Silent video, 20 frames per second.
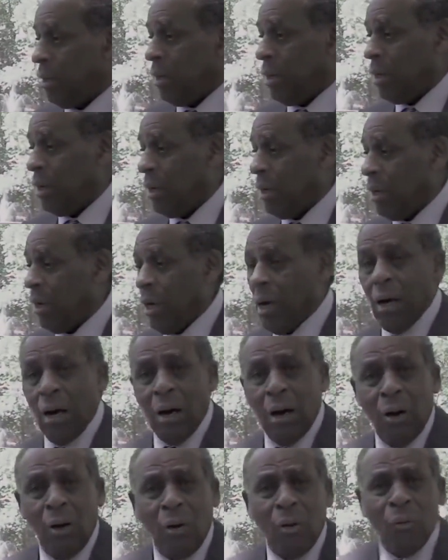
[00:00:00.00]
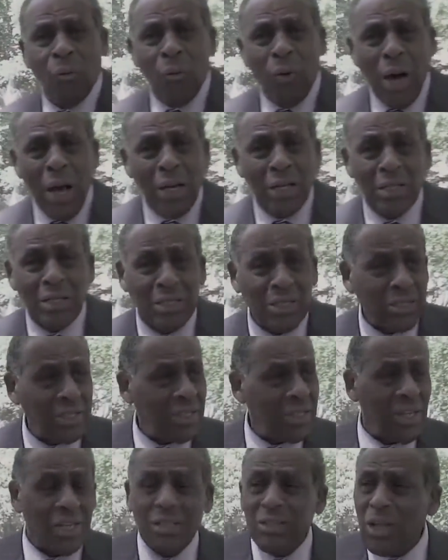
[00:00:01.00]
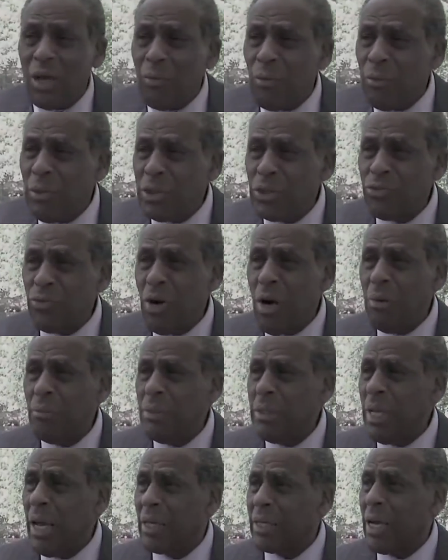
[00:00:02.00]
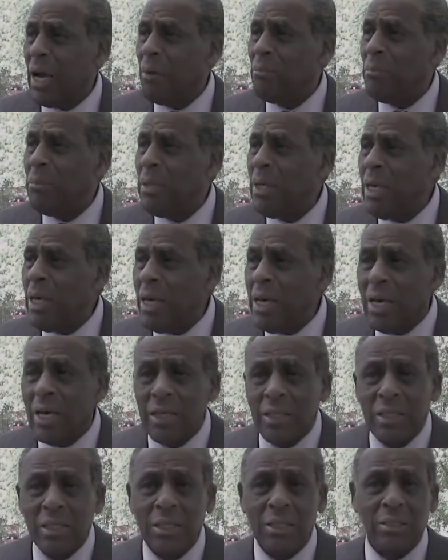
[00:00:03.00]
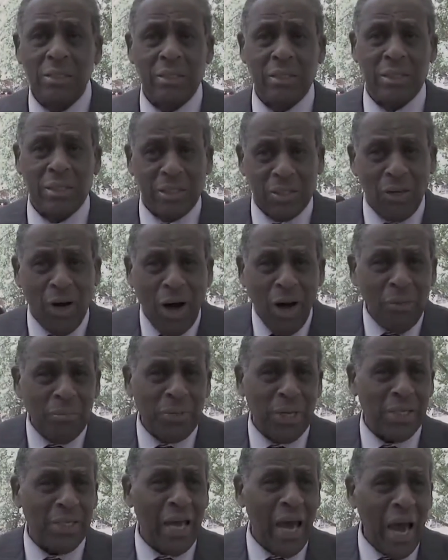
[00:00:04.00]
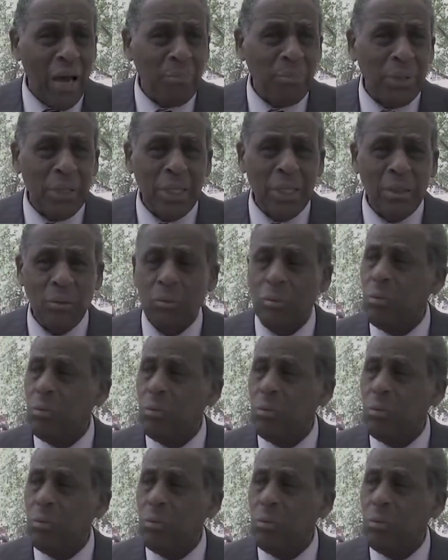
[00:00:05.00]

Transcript: Carl McCall. What? What's wrong with that guy? Man, this Tom DiNapoli?